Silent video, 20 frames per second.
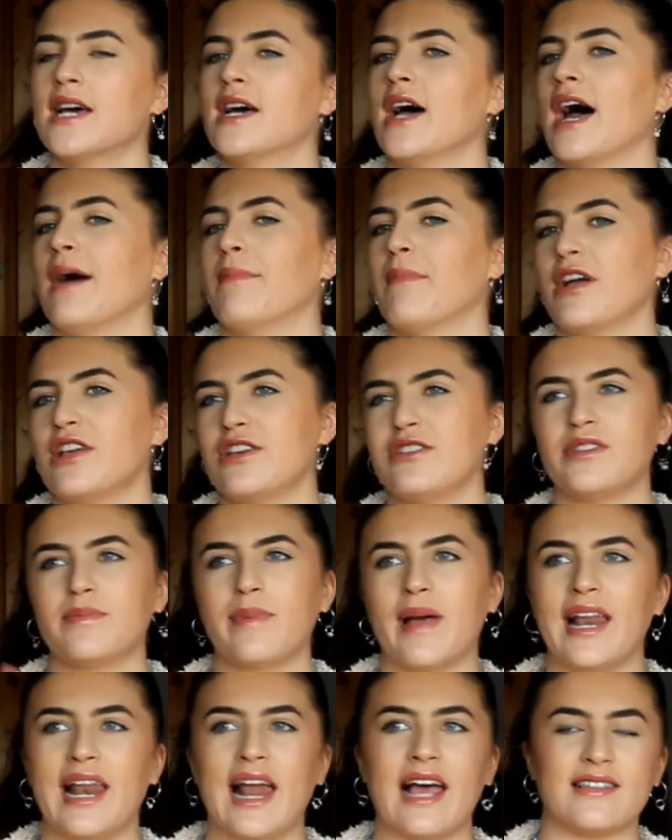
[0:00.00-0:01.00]
I used to
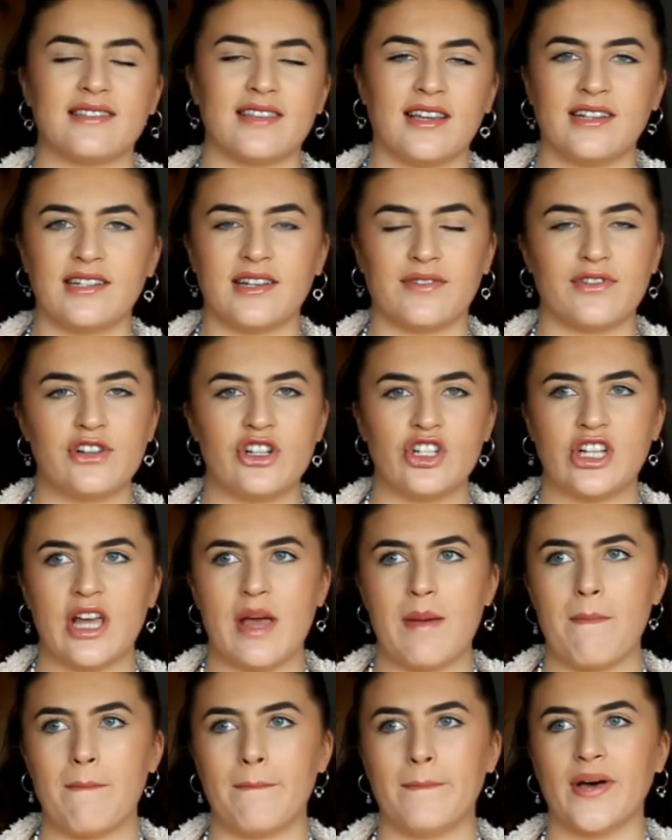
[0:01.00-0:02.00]
pay less at a different
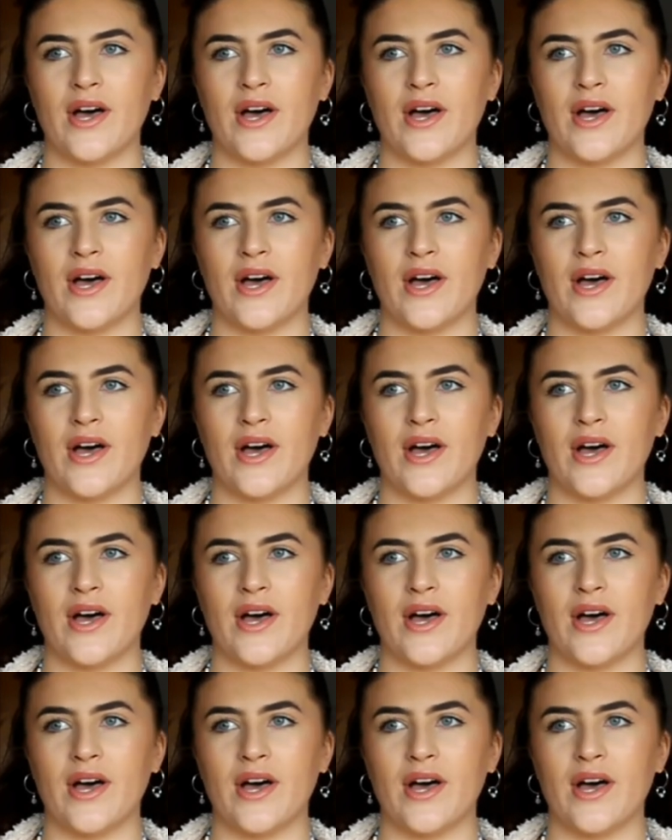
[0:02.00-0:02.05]
gym,